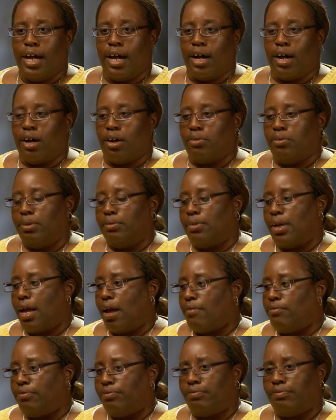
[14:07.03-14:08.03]
We were
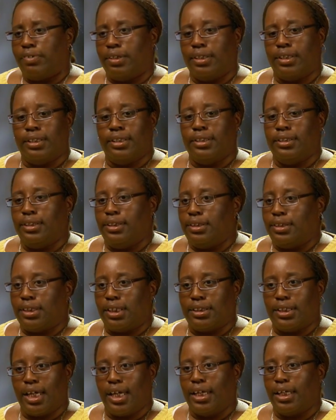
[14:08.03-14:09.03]
having fun and
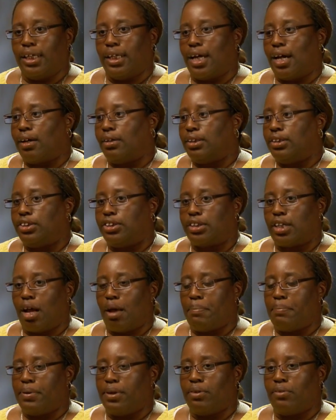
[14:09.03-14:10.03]
just hanging out and
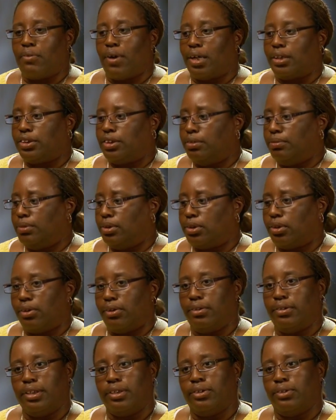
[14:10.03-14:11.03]
shopping while she was
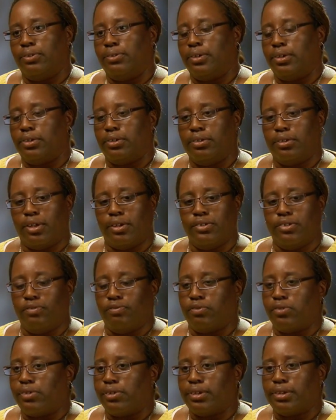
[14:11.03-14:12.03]
hurt and going through her
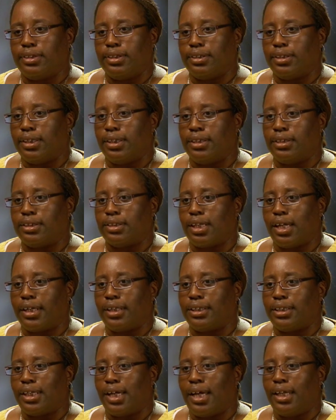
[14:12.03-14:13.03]
divorce and things
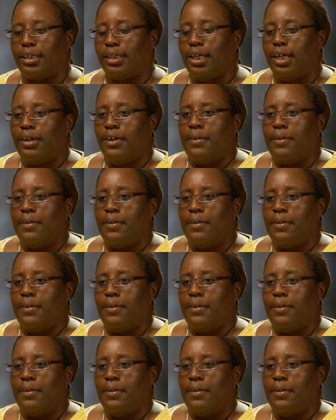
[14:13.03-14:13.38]
like that.